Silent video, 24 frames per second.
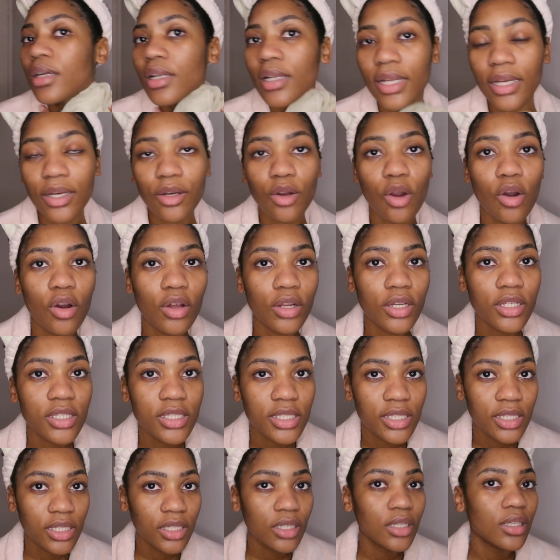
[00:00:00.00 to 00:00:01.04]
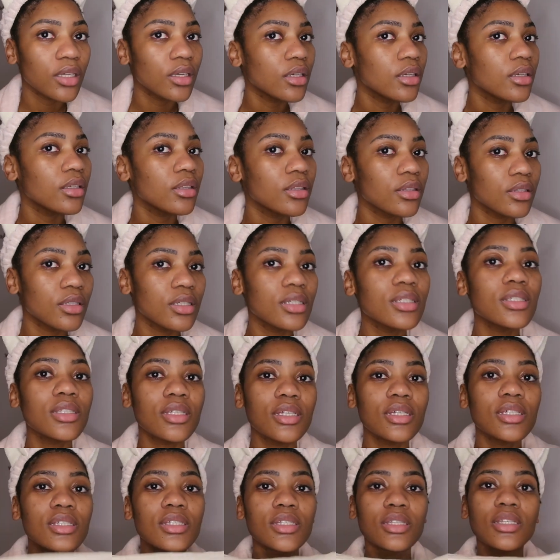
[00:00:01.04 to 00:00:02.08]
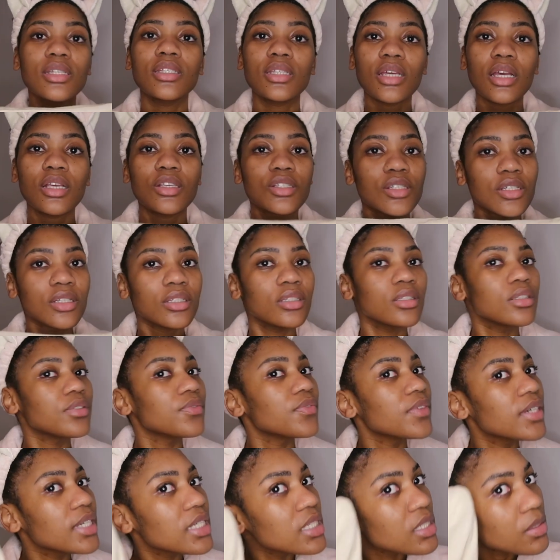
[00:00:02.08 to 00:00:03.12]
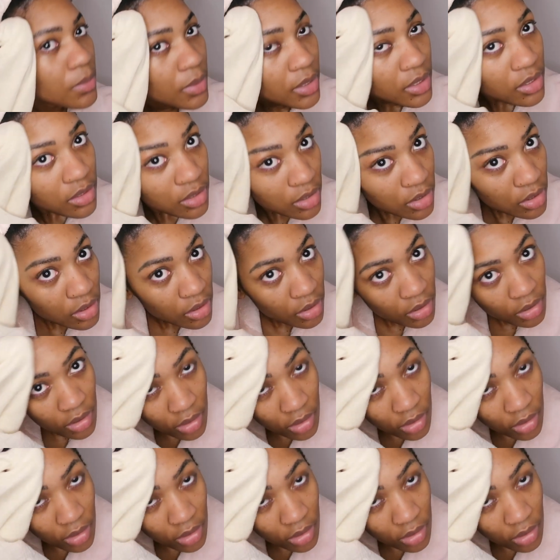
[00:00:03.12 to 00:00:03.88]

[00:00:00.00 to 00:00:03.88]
Like honestly, this is such an investment.